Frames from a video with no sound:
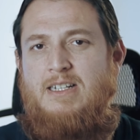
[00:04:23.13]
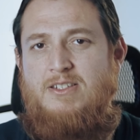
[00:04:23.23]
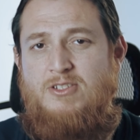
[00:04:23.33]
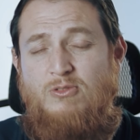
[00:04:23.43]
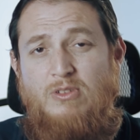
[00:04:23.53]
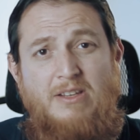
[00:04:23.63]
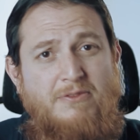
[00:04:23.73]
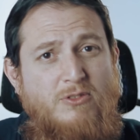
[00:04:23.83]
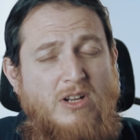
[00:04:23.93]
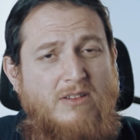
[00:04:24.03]
So
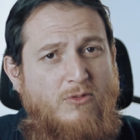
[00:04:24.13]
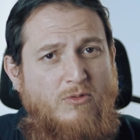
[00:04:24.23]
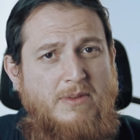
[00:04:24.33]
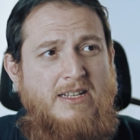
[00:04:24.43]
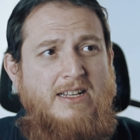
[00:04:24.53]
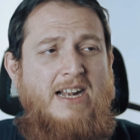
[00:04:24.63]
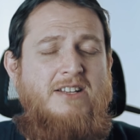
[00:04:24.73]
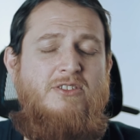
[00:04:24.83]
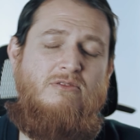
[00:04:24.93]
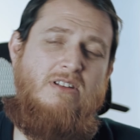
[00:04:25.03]
if you are a woman
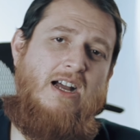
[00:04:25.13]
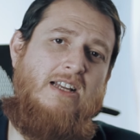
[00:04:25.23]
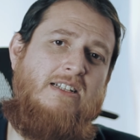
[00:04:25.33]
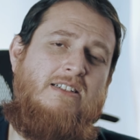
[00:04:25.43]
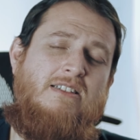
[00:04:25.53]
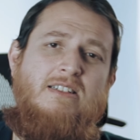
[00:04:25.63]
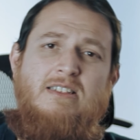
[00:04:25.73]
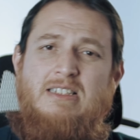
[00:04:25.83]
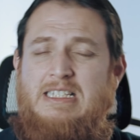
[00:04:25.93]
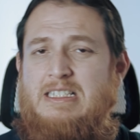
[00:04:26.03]
and you like
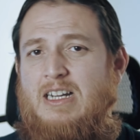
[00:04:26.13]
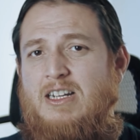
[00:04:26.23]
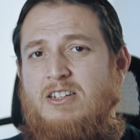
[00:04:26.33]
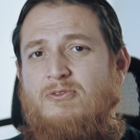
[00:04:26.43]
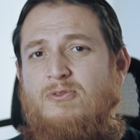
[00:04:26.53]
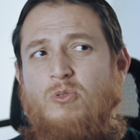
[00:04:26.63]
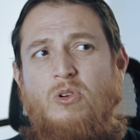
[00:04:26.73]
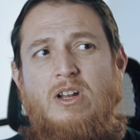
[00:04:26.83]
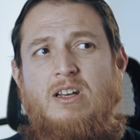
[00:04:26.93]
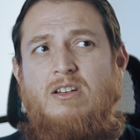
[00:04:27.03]
these kind of
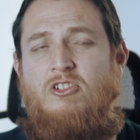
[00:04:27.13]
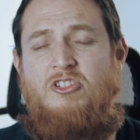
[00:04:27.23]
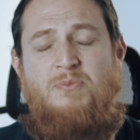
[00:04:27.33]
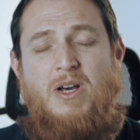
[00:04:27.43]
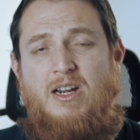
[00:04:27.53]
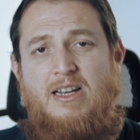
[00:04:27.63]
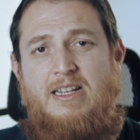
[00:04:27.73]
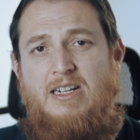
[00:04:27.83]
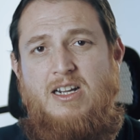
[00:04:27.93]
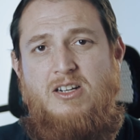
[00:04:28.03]
floral or
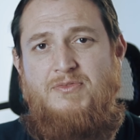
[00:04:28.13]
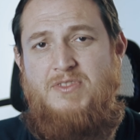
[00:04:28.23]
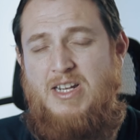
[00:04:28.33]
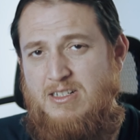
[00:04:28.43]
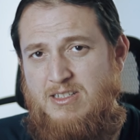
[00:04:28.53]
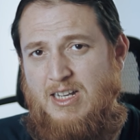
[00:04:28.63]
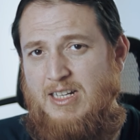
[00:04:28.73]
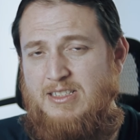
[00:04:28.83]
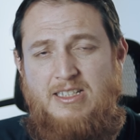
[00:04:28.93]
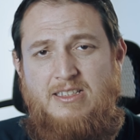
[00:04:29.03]
sparkling kind of scents, I
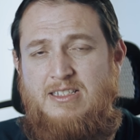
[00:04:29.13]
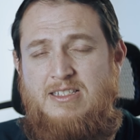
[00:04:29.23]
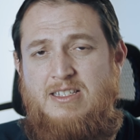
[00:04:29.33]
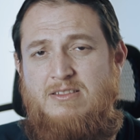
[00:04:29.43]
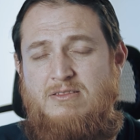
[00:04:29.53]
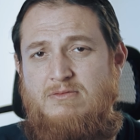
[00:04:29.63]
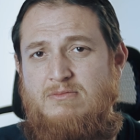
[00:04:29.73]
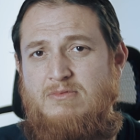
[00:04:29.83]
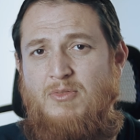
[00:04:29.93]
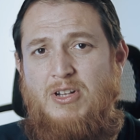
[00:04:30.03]
think this is
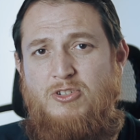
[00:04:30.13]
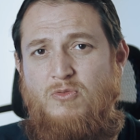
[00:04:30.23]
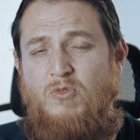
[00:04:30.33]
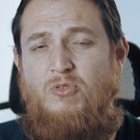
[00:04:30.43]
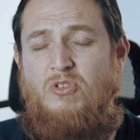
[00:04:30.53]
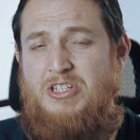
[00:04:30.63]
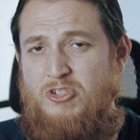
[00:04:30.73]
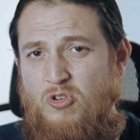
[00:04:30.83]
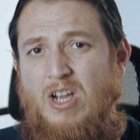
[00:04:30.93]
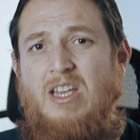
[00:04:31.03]
the one you will
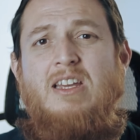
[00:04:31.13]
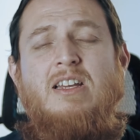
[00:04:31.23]
enjoy.